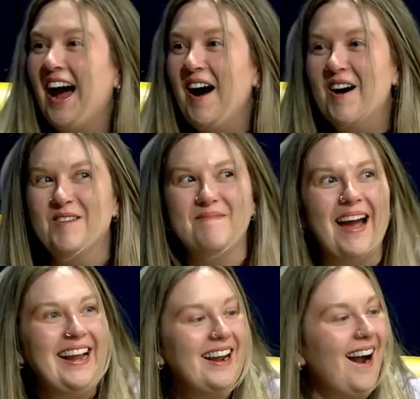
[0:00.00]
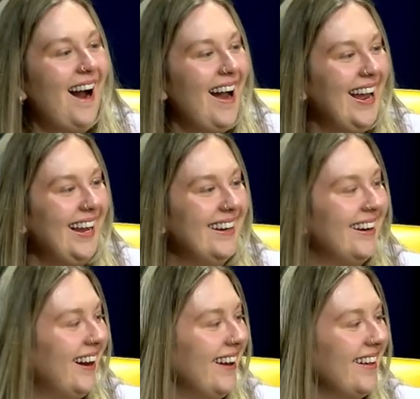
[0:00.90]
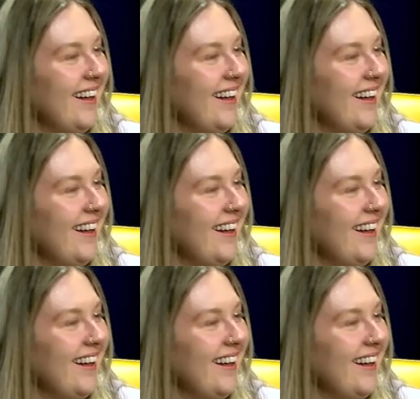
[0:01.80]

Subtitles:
Oh my god.